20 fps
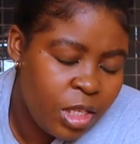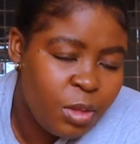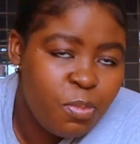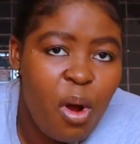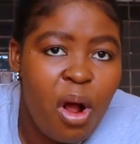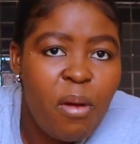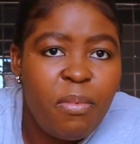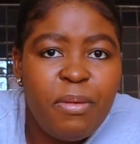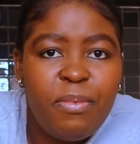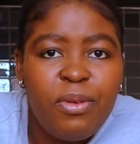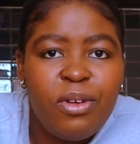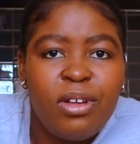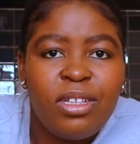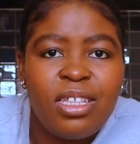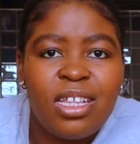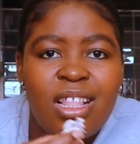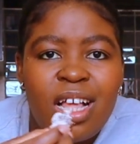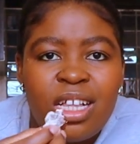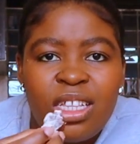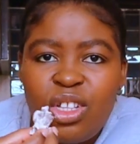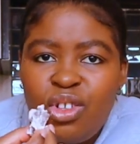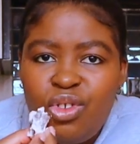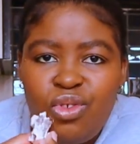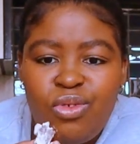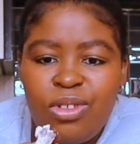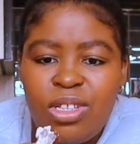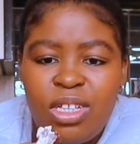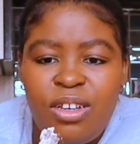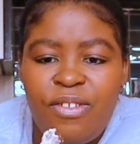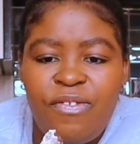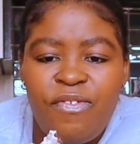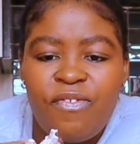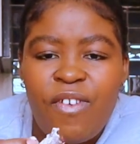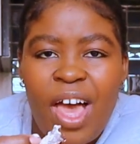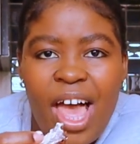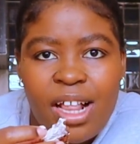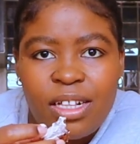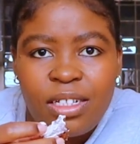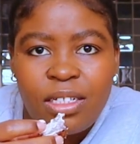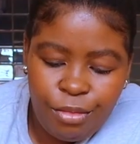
Probably because it doesn't use any fat.